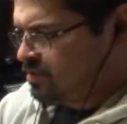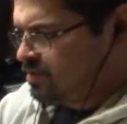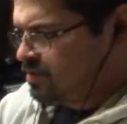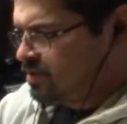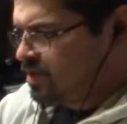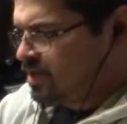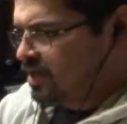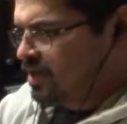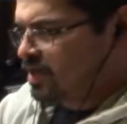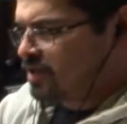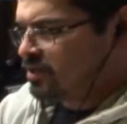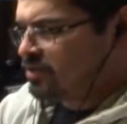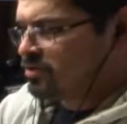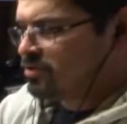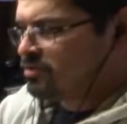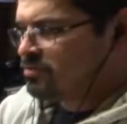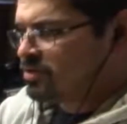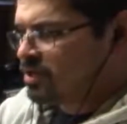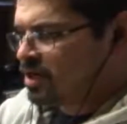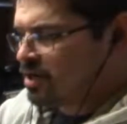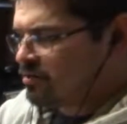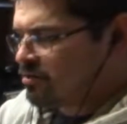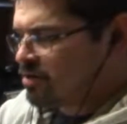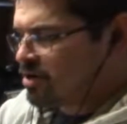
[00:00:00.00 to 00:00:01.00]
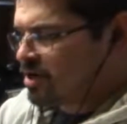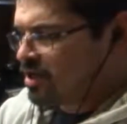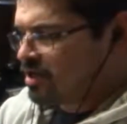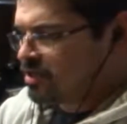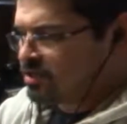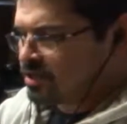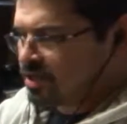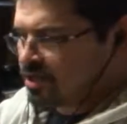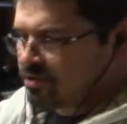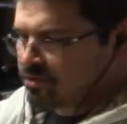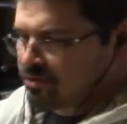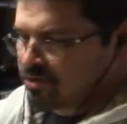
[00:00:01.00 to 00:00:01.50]
I had 2 tie rod ends
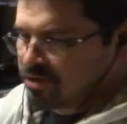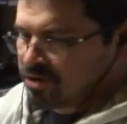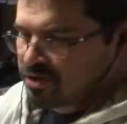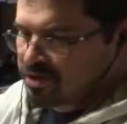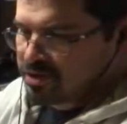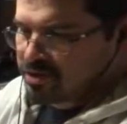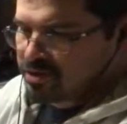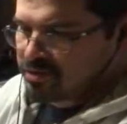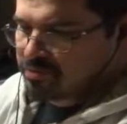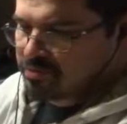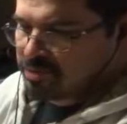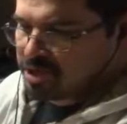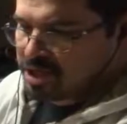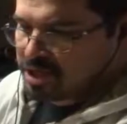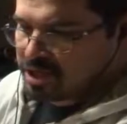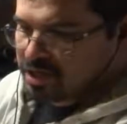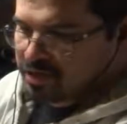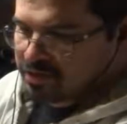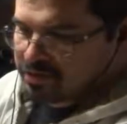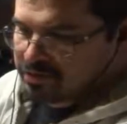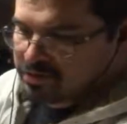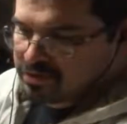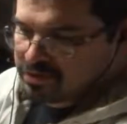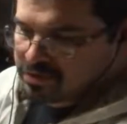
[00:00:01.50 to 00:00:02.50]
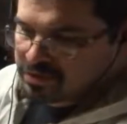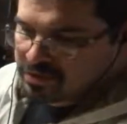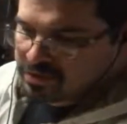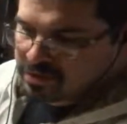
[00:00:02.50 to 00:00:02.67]
I ordered, but it's...